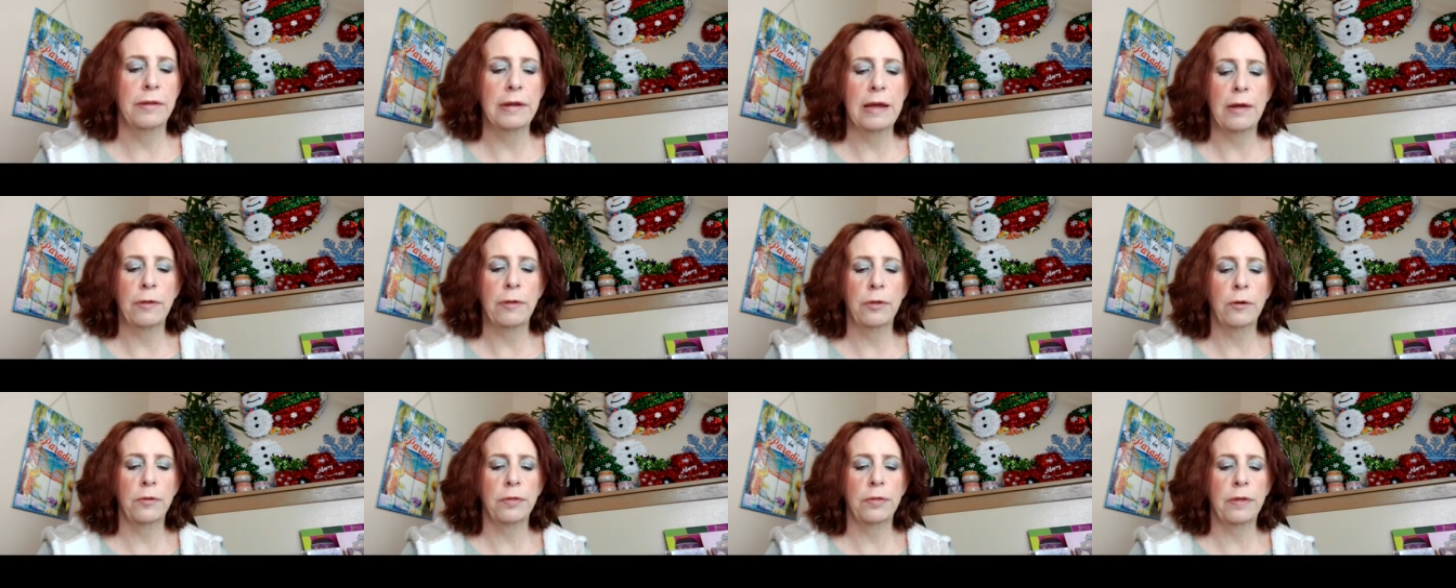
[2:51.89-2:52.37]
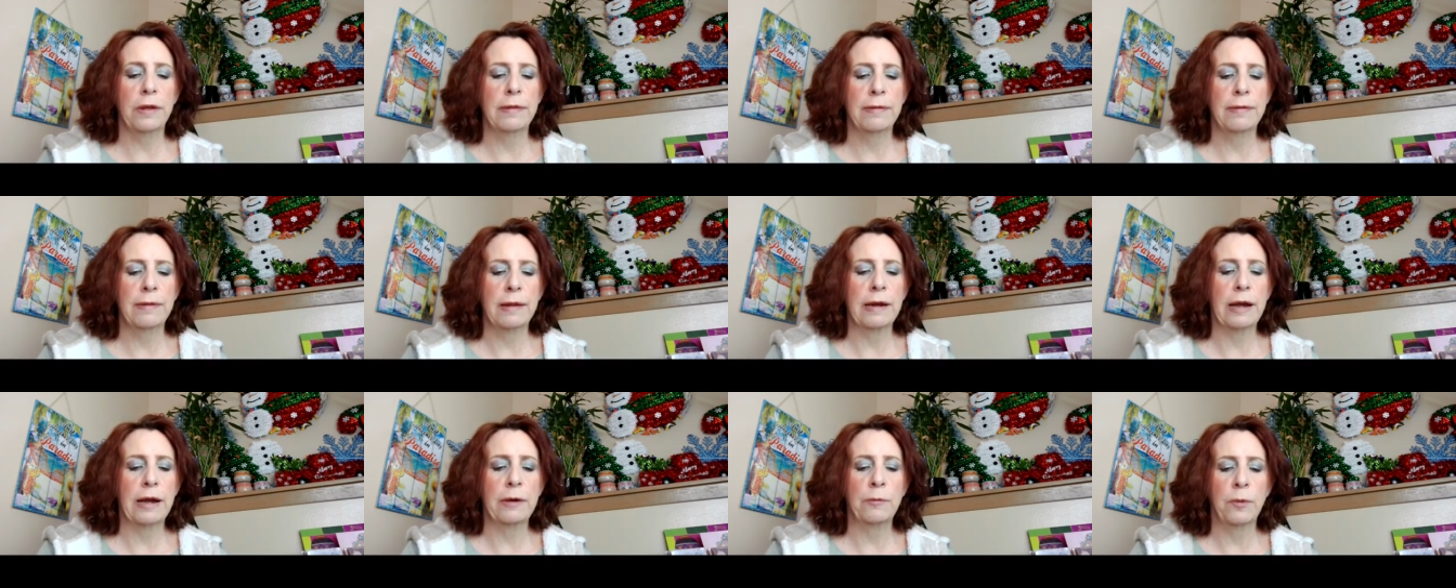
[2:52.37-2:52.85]
The other thing
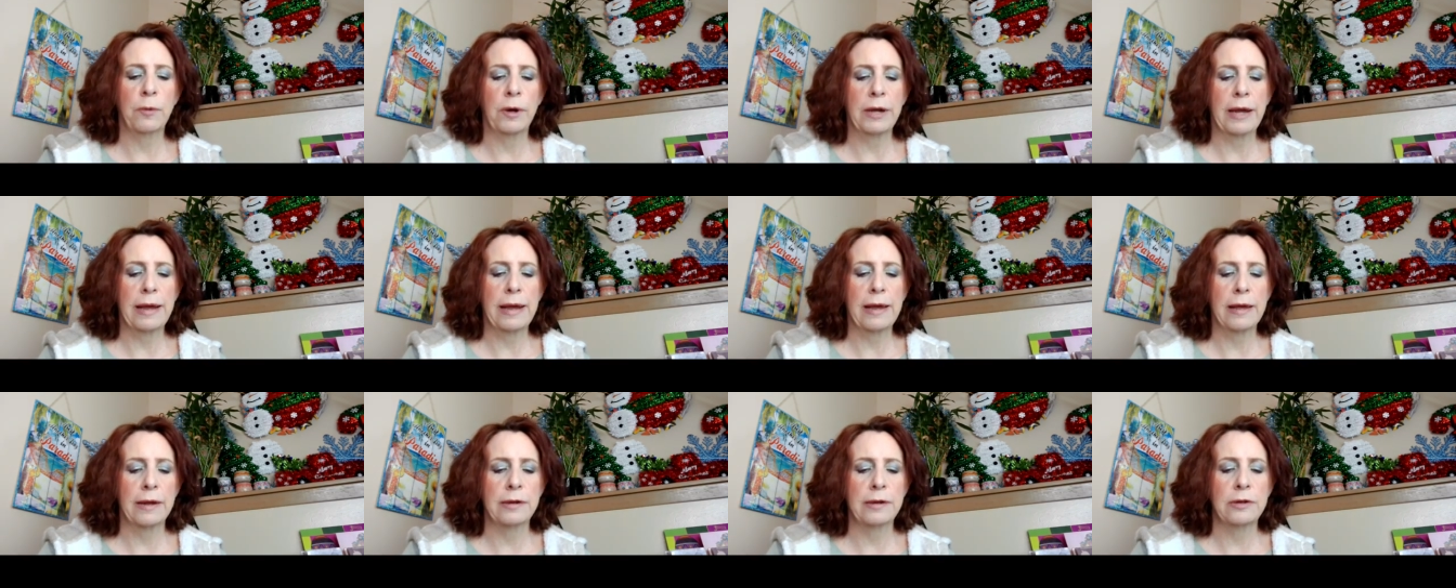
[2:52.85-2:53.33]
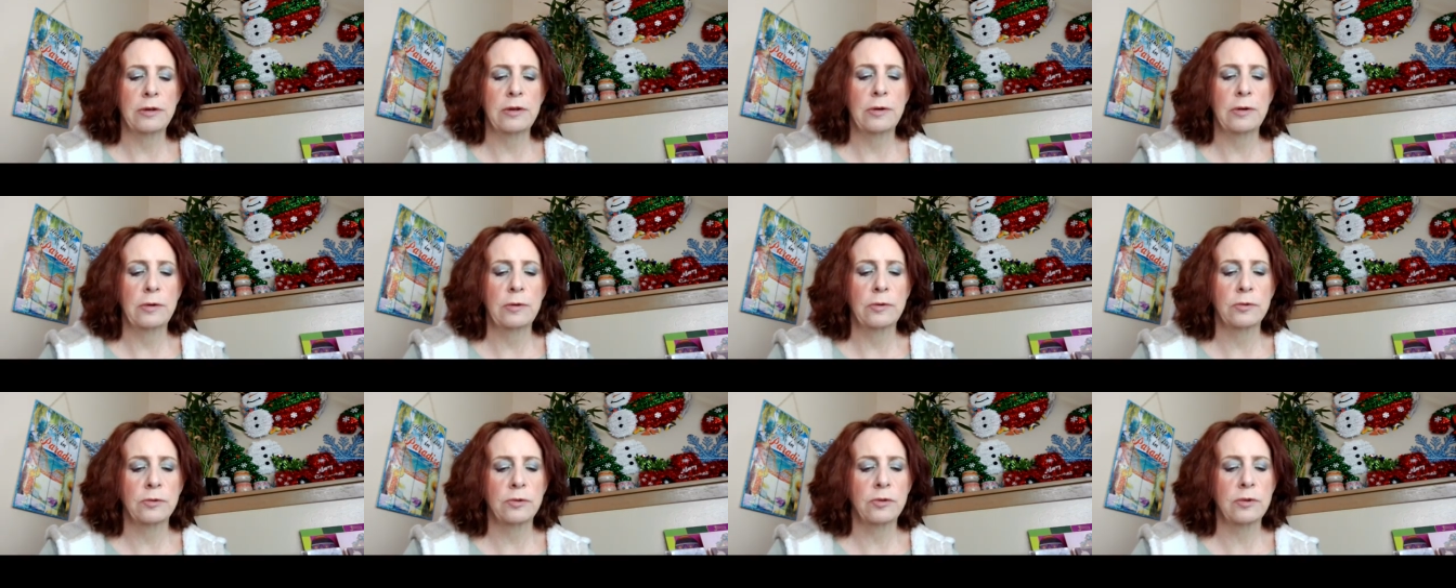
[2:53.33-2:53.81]
that I went ahead and
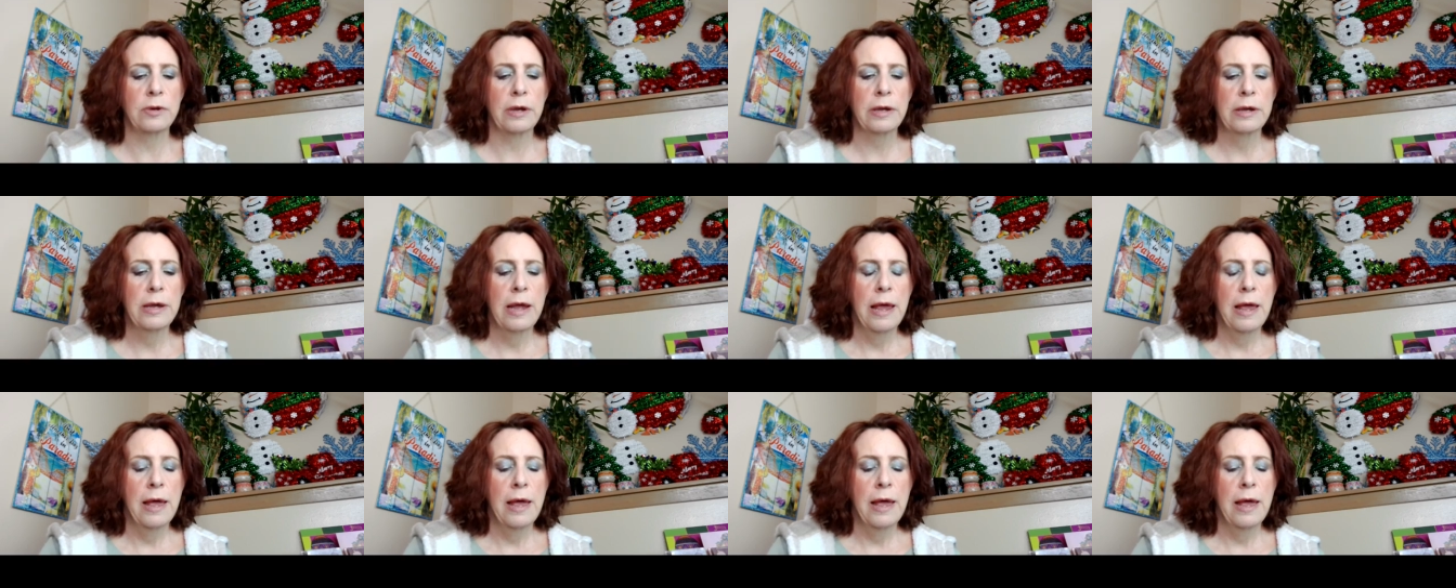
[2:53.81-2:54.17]
used,